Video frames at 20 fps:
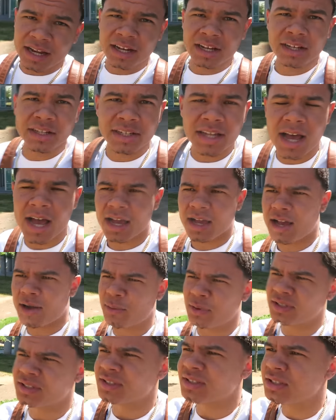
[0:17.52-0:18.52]
10 o'clock
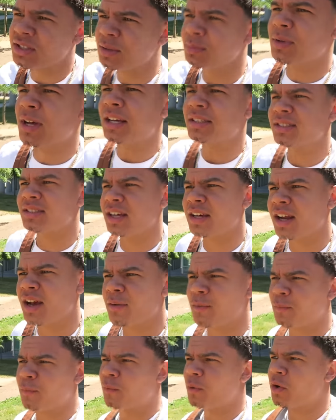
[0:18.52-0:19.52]
I went to sleep last night
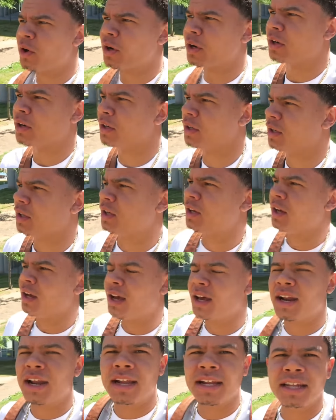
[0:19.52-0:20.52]
at 4
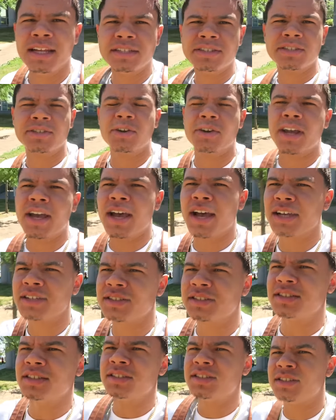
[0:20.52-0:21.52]
and I need to go to
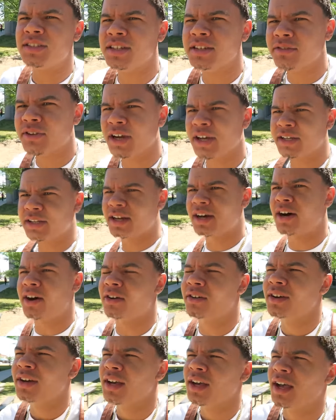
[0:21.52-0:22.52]
STC right
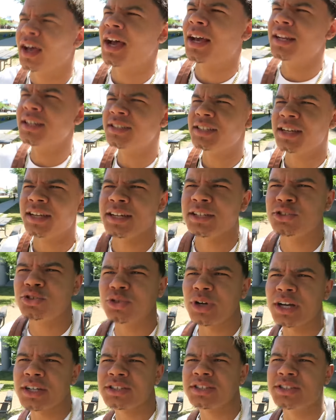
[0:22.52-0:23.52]
now I need to get a
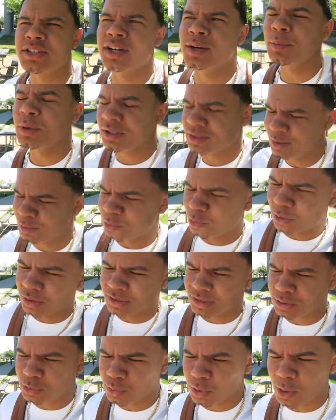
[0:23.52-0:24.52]
dress shirt because I'm
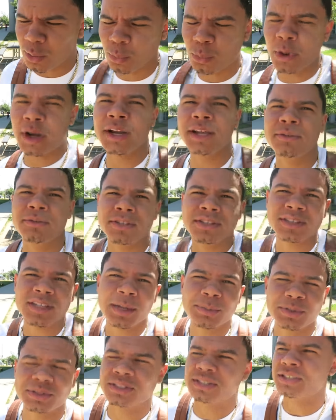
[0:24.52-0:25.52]
going to a wedding
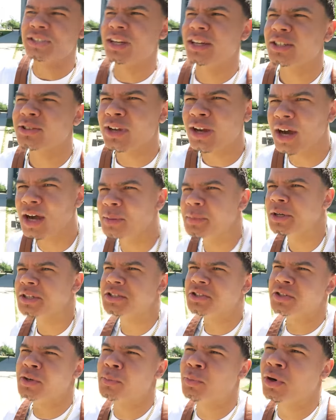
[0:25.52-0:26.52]
reception today so I gotta
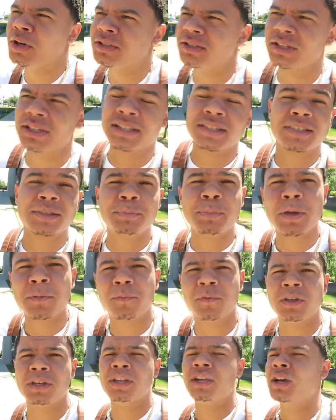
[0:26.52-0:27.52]
make sure your boy's looking
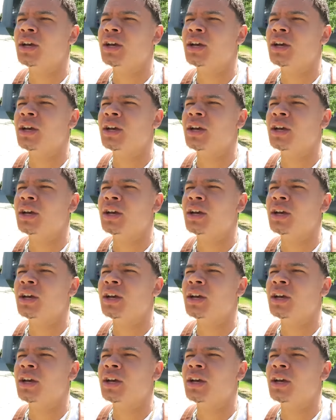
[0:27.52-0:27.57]
spiffy